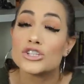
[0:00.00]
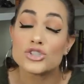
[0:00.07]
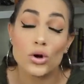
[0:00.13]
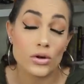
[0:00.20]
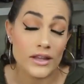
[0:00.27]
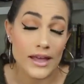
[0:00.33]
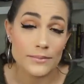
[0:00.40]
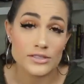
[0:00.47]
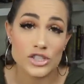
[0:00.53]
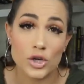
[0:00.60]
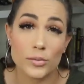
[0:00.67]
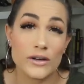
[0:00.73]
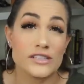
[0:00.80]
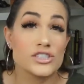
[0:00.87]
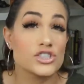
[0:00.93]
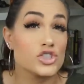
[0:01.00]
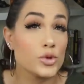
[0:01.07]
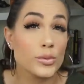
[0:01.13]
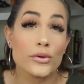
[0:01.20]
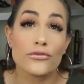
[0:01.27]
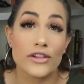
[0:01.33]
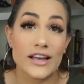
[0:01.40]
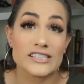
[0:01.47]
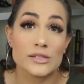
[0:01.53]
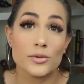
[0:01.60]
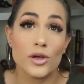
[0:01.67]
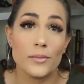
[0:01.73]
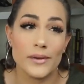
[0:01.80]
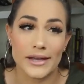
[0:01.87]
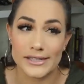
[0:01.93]
Totally up to you, but it's super
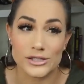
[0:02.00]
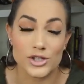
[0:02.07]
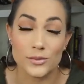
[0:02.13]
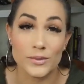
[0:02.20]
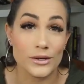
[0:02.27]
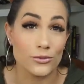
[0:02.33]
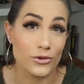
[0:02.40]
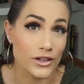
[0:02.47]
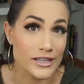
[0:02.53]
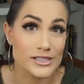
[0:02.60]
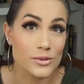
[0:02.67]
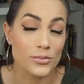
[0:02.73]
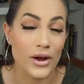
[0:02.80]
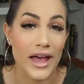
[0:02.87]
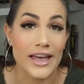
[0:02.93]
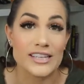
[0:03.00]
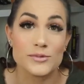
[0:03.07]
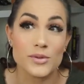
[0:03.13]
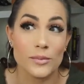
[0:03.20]
flexible because you'd be really surprised.